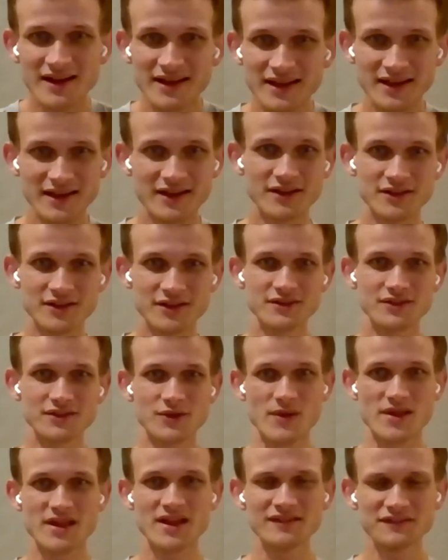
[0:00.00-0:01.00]
And
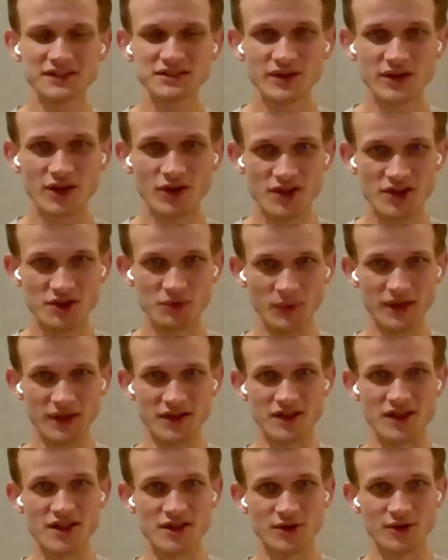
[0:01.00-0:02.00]
there's definitely also a
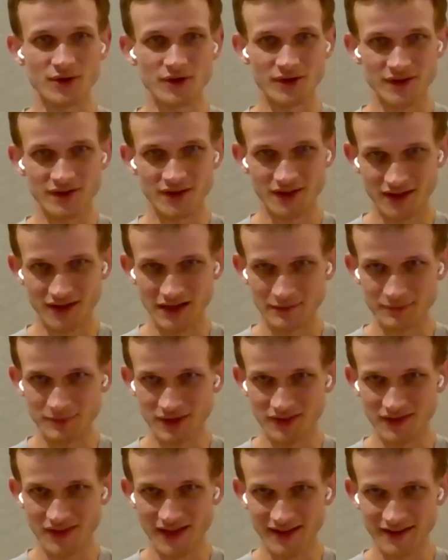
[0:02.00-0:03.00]
concern
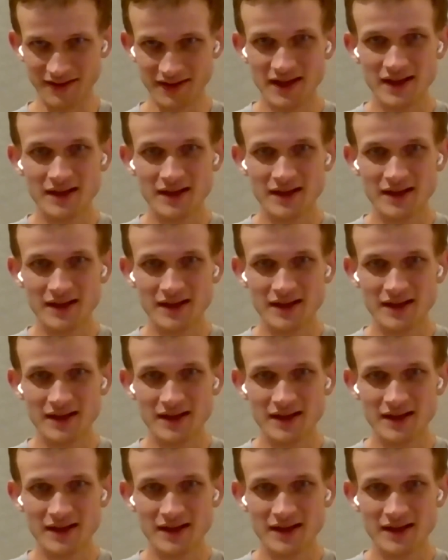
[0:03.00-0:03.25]
that